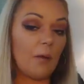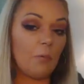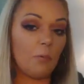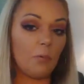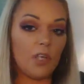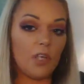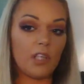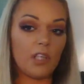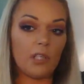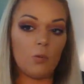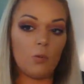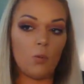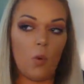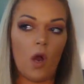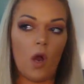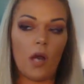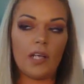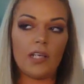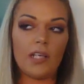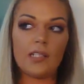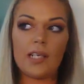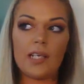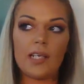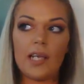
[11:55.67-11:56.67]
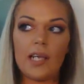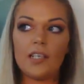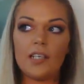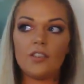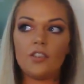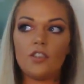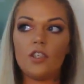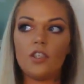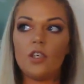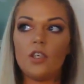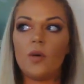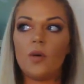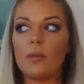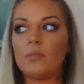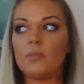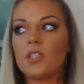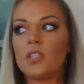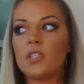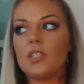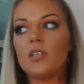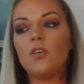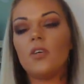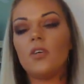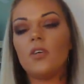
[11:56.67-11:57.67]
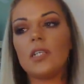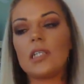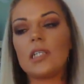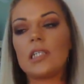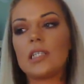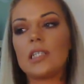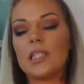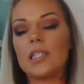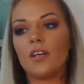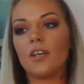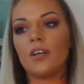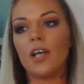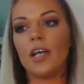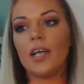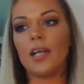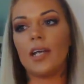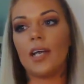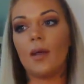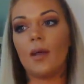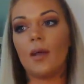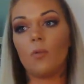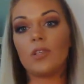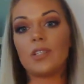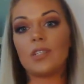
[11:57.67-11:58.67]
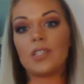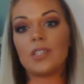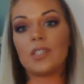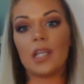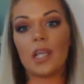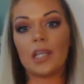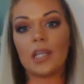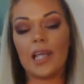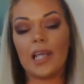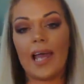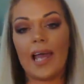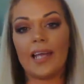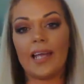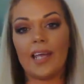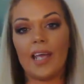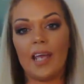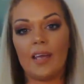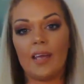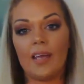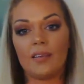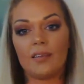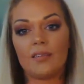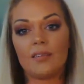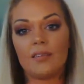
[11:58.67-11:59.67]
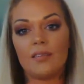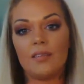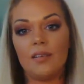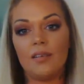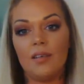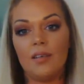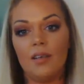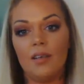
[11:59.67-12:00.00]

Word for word: I really wanted to get into, and I'm still considering it, was the leggings.